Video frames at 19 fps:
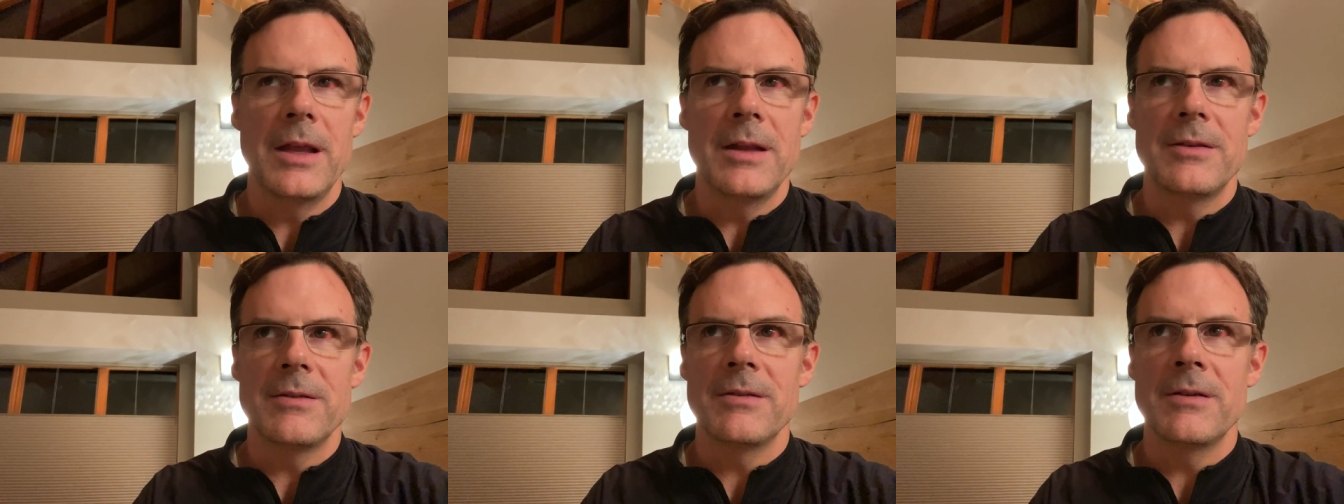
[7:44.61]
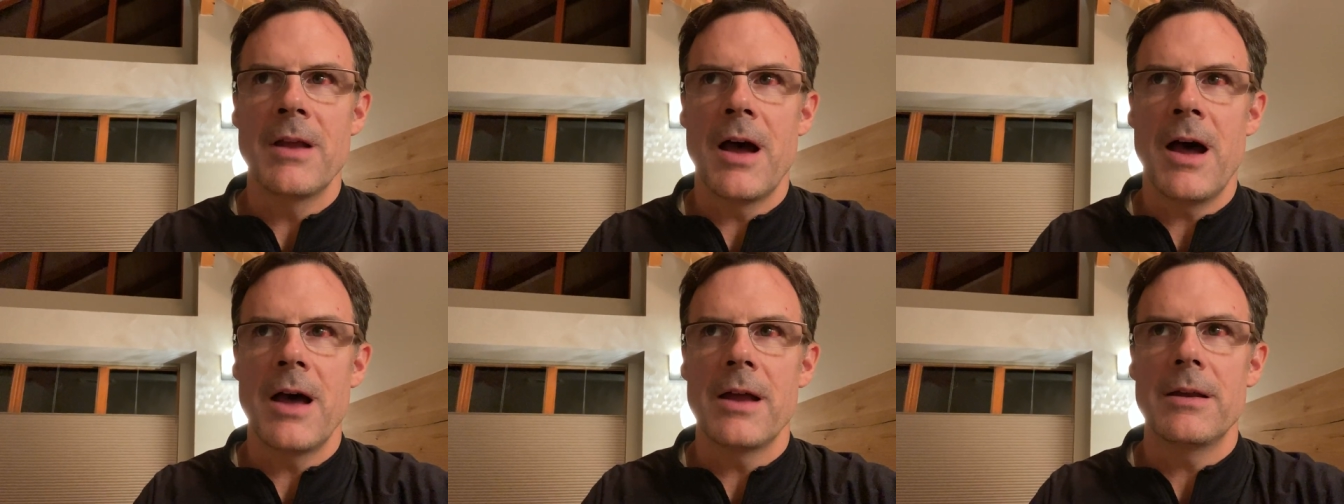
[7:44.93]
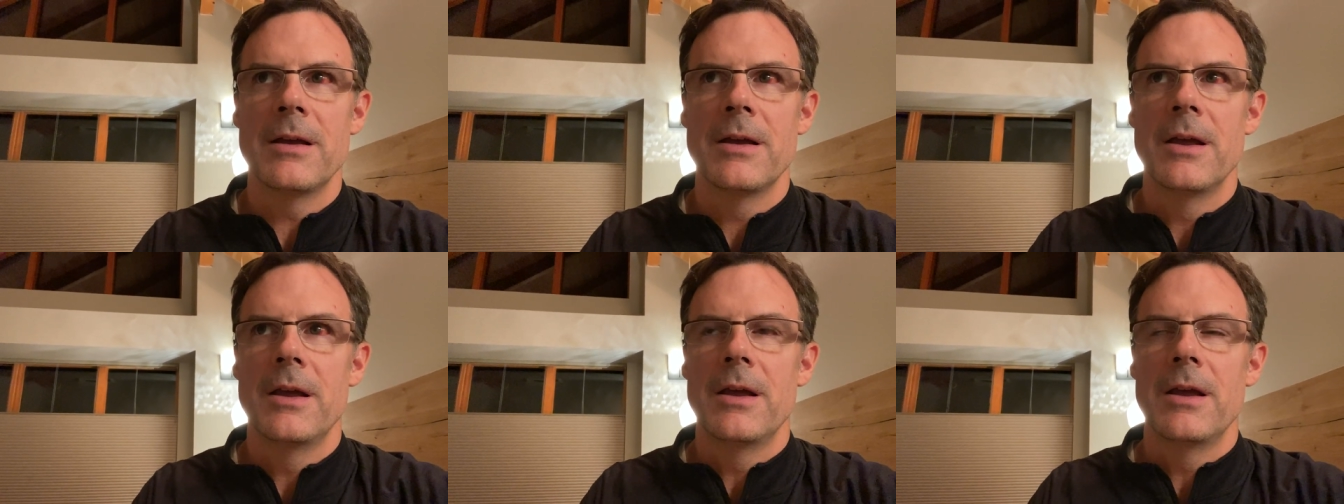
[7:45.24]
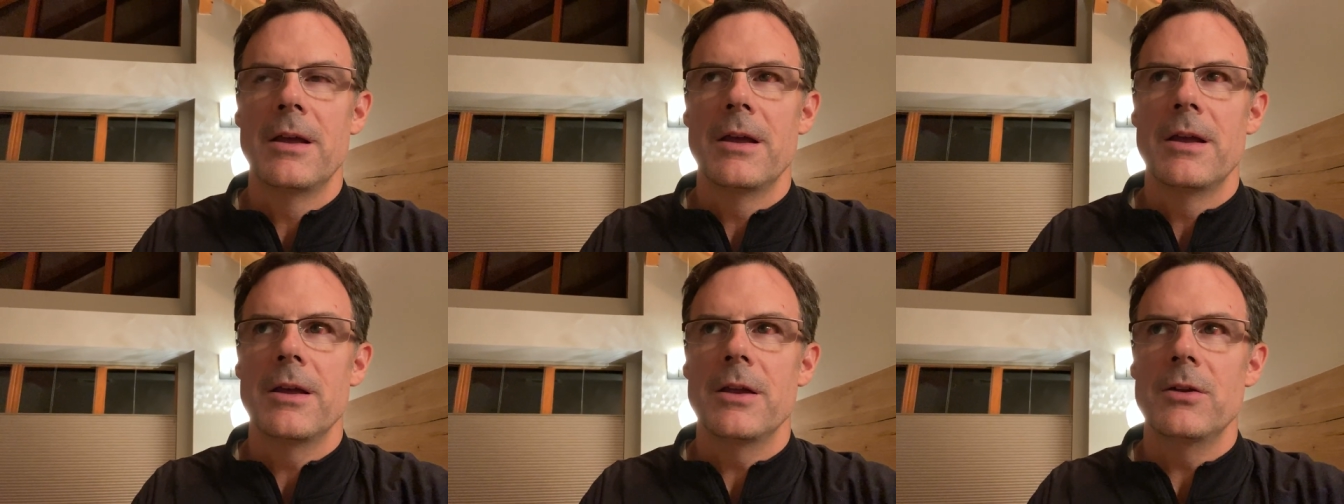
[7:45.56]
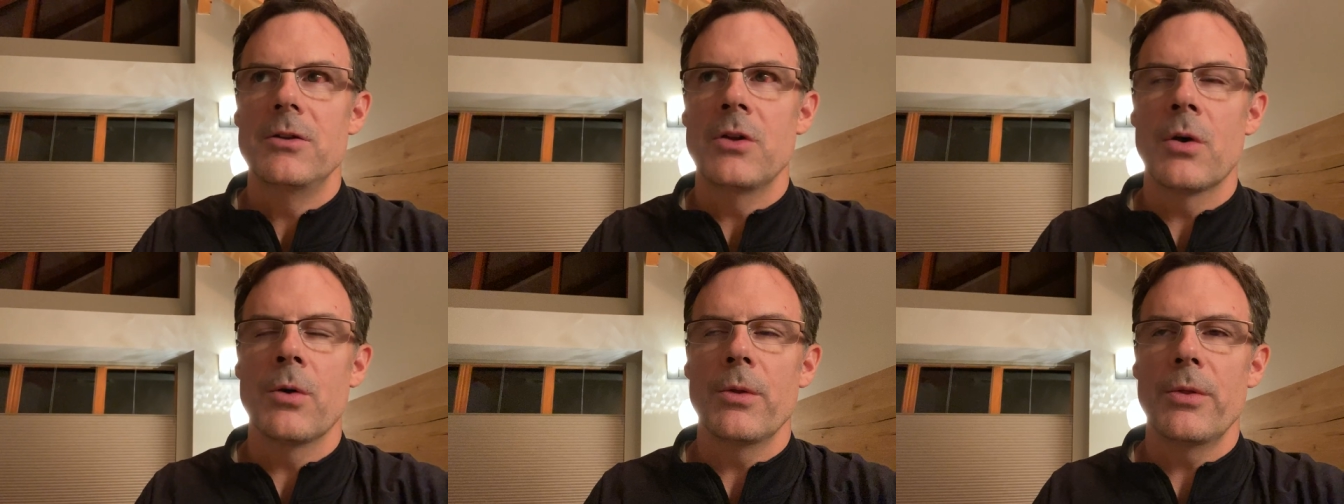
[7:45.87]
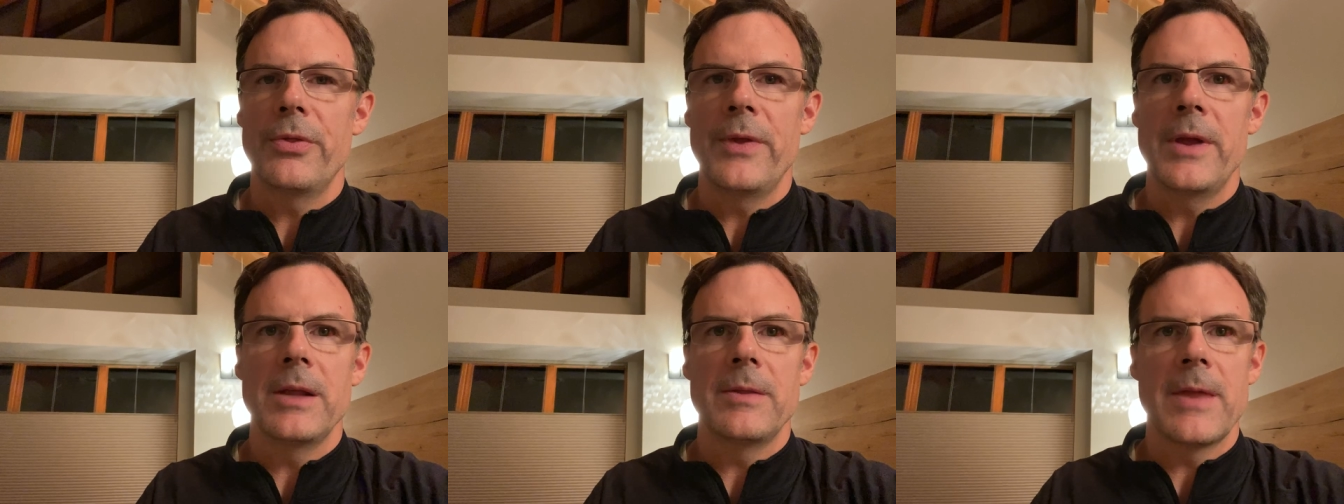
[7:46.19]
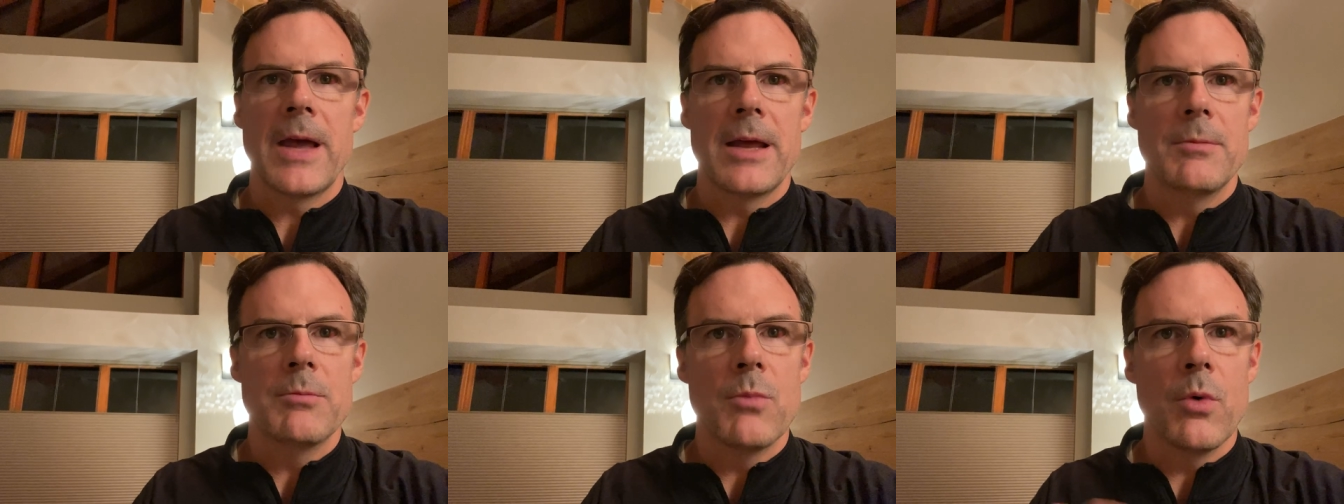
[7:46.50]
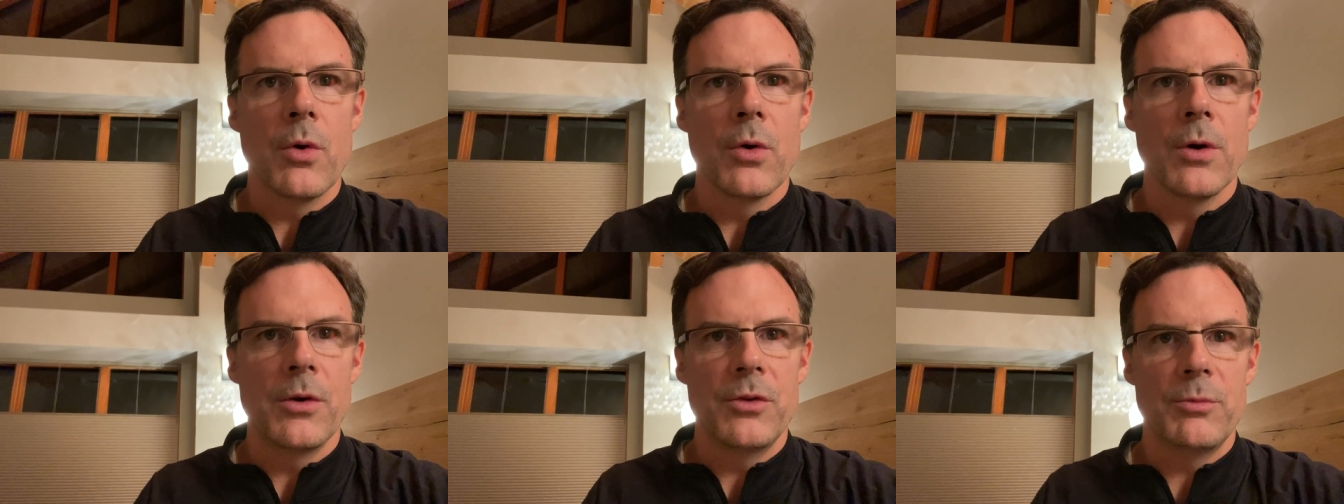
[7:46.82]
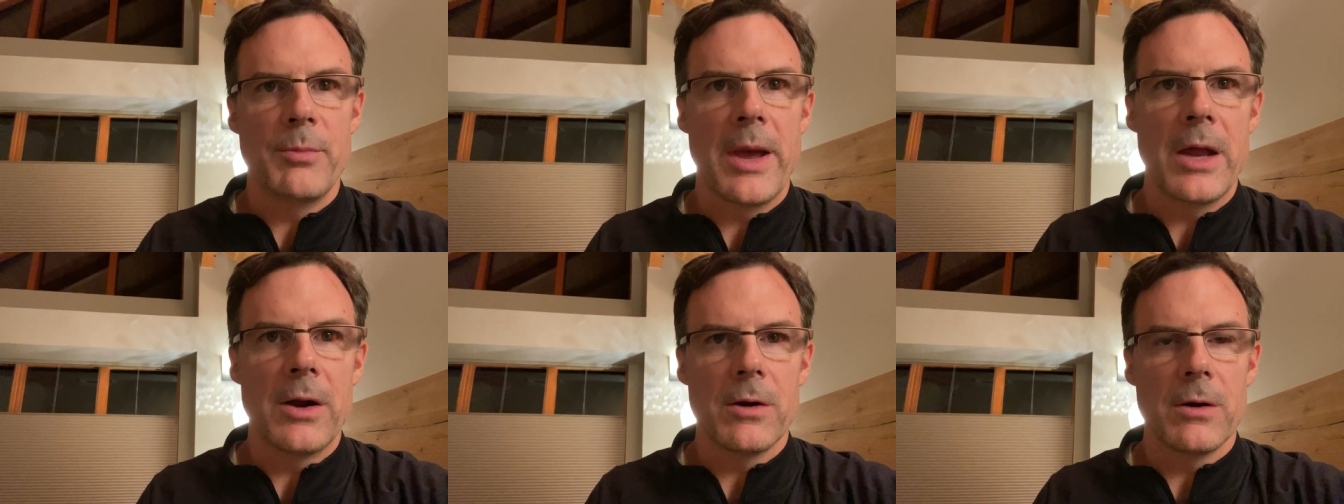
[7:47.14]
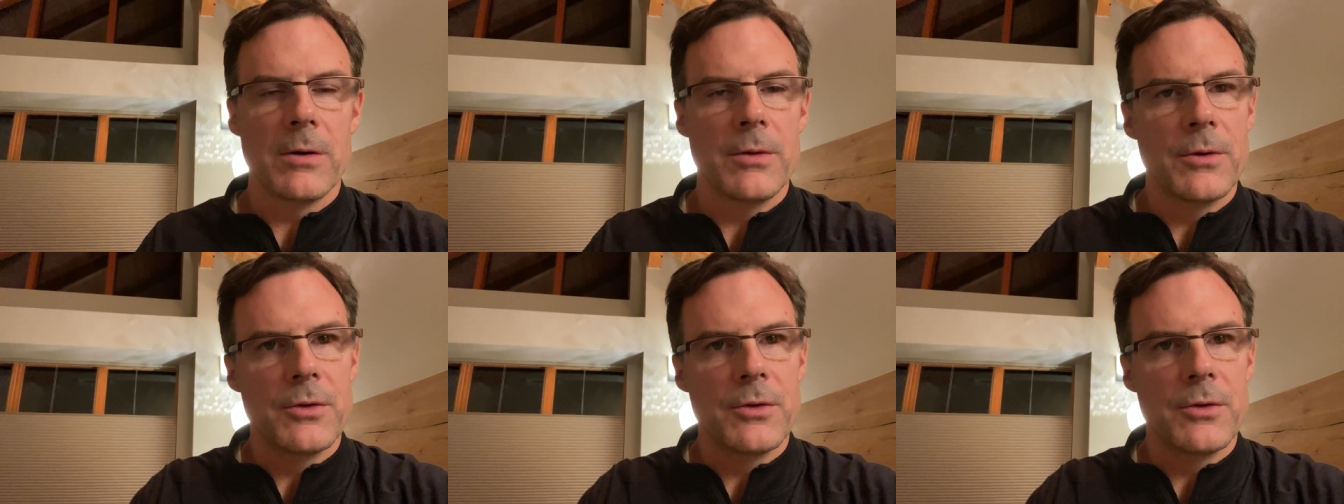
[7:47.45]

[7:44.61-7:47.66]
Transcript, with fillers: it's not, don't think that more is better.